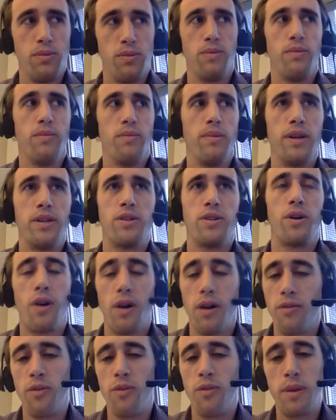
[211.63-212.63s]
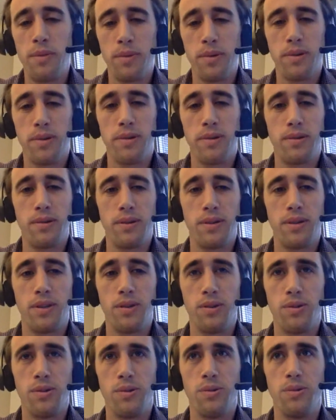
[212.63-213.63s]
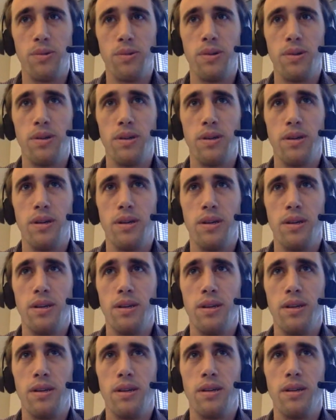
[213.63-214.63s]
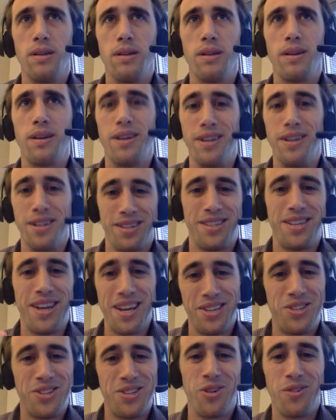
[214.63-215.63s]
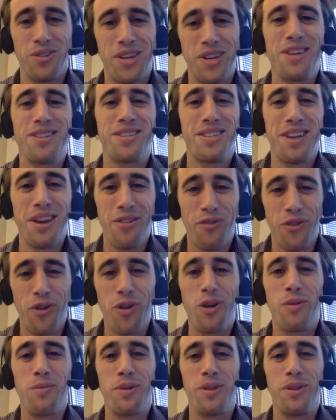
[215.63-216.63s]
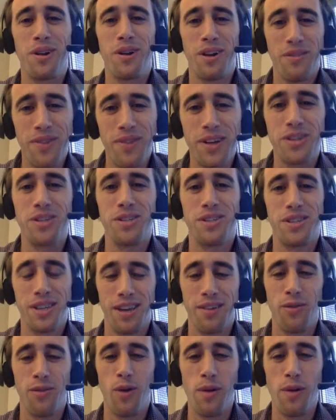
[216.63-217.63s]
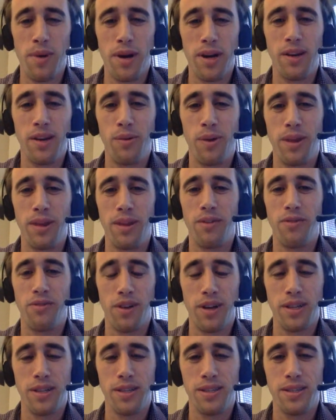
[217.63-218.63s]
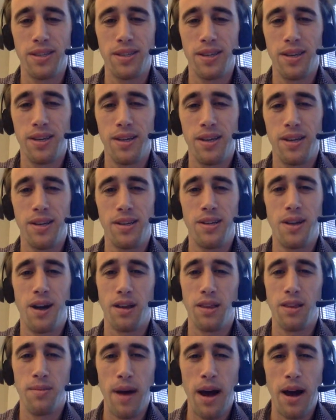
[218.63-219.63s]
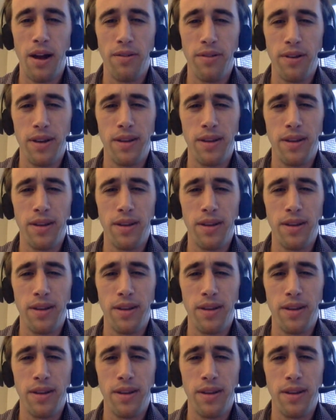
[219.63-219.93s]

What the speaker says: it's hard for people to stay firm in their convictions to give away money when their friends talk them out of it.